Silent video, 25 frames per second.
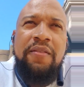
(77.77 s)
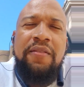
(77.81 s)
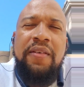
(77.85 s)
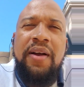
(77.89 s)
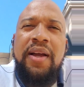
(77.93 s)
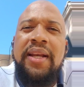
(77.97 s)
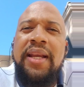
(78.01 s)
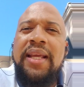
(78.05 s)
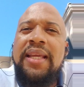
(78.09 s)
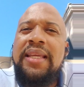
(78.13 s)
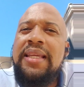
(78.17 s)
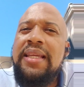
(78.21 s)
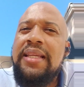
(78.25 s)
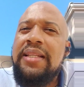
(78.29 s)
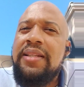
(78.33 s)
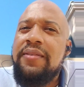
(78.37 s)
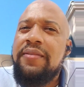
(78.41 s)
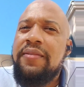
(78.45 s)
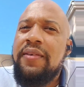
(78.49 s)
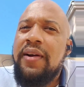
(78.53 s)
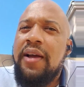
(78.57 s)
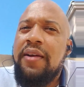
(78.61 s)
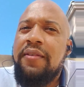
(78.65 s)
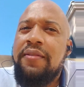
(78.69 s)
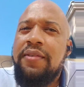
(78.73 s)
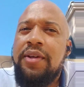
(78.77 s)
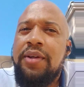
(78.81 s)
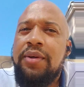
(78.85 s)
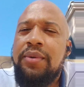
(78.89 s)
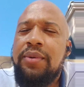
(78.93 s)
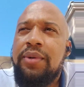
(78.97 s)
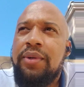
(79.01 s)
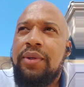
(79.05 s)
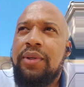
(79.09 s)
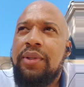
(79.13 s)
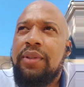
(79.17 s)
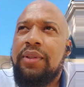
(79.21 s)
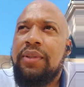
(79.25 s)
find an
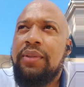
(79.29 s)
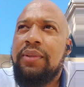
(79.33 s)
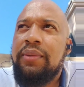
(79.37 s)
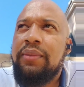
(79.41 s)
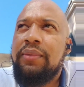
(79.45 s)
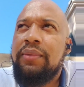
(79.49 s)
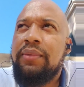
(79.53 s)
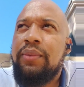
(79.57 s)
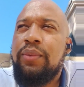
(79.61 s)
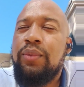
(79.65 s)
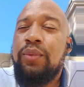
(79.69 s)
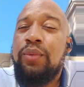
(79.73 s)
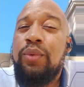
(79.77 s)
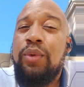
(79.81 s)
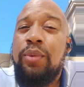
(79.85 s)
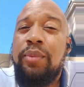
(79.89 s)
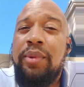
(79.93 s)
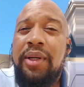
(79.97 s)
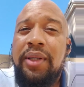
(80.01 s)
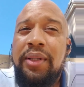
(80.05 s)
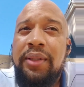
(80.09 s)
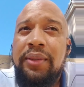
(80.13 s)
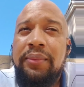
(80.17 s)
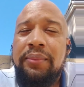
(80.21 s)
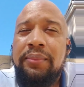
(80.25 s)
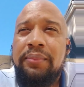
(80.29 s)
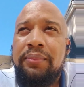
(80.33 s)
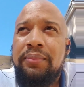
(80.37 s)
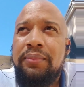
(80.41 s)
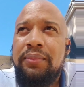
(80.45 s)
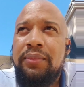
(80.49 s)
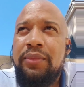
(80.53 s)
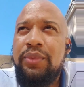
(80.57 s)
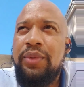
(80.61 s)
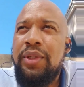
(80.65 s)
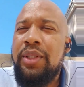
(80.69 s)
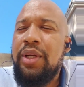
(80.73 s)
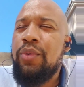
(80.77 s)
85-year-old woman,
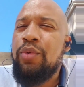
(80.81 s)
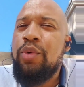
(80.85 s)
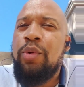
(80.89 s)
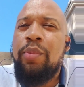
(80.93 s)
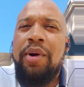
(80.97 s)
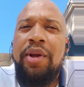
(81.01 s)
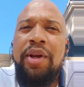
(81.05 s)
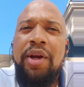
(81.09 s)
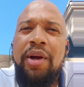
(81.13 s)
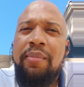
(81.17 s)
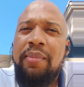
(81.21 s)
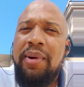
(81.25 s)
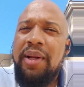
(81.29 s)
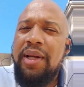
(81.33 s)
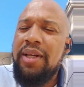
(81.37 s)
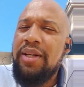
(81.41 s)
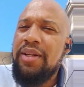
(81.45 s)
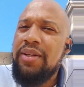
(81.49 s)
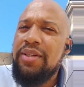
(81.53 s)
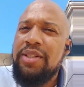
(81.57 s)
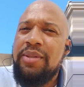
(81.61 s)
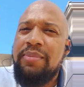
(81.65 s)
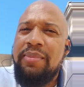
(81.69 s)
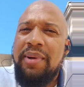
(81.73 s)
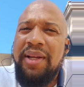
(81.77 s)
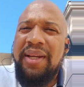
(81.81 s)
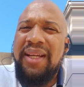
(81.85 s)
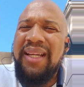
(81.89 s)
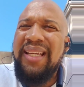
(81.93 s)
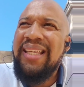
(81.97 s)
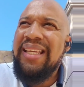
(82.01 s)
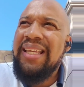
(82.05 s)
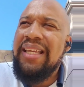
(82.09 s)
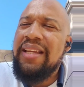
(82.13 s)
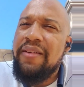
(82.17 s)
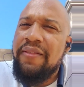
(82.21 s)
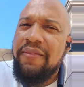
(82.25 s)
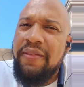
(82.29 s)
not a woman or a man, it doesn't matter,
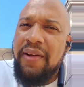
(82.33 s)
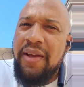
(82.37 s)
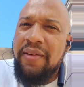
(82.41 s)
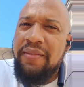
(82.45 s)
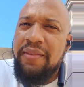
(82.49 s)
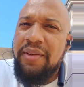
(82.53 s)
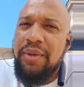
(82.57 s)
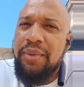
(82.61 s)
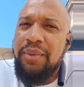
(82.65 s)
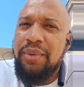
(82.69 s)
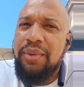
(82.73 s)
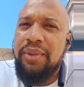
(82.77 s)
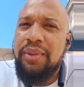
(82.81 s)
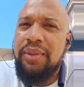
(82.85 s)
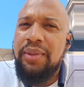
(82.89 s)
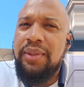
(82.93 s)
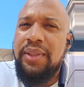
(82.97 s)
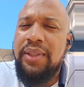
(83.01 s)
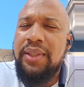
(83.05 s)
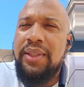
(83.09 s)
85-year-old,